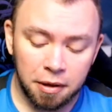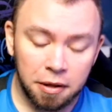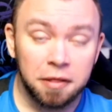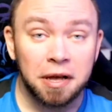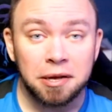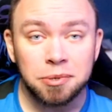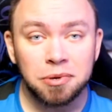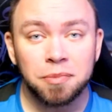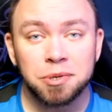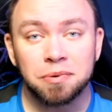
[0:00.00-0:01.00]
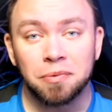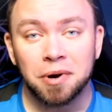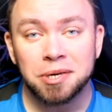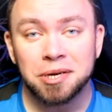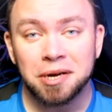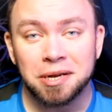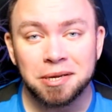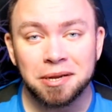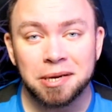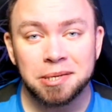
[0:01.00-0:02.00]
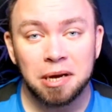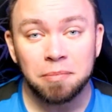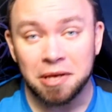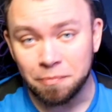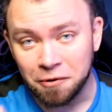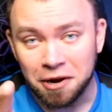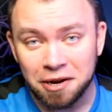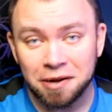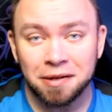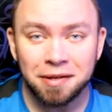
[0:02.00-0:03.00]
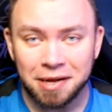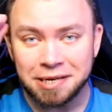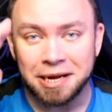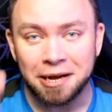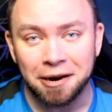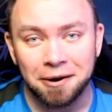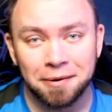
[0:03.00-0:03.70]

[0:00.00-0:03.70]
Thank you so much for watching, and until next time, keep creating, take care.